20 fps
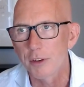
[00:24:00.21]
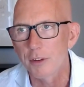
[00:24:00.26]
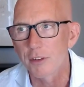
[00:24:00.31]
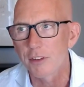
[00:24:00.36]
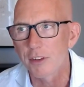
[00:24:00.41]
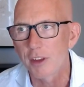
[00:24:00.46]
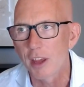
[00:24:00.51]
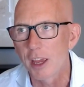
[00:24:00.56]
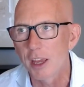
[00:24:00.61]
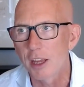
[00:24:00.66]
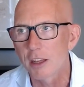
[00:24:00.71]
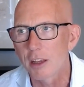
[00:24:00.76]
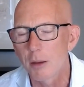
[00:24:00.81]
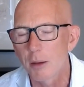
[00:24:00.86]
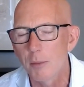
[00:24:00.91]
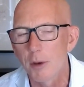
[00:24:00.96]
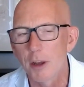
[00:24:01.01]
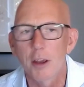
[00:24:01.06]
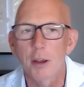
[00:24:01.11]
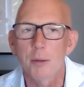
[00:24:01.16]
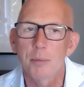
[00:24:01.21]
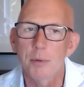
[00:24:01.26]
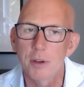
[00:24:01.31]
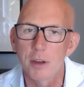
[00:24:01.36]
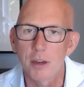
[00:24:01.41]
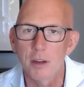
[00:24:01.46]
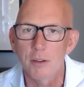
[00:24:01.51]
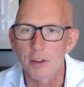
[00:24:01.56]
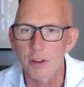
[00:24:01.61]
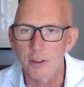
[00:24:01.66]
and saying, come on, Open
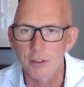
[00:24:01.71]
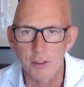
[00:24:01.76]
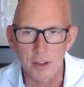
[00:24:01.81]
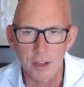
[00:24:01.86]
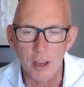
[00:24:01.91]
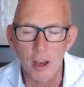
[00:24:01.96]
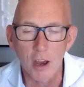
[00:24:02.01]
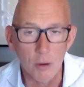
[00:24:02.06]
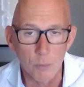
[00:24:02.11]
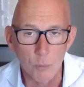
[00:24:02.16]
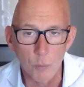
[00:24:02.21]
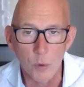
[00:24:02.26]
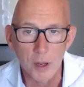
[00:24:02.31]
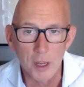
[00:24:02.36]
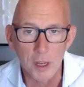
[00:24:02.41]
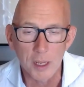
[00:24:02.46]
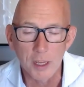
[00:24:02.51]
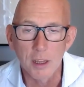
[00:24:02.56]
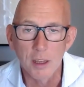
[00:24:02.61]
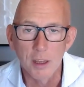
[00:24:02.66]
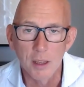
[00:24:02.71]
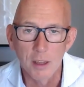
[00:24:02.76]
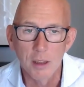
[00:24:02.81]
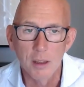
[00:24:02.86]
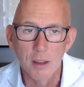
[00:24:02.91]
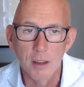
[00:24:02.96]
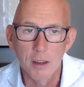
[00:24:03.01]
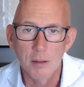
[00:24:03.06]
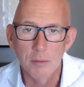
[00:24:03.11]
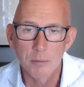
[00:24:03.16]
University, can't we
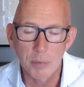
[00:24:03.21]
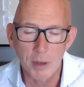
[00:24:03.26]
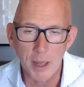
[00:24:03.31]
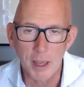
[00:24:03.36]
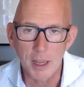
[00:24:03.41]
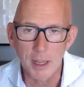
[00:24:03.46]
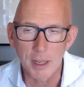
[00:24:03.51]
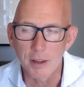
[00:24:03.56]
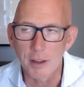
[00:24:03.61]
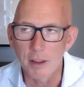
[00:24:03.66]
play in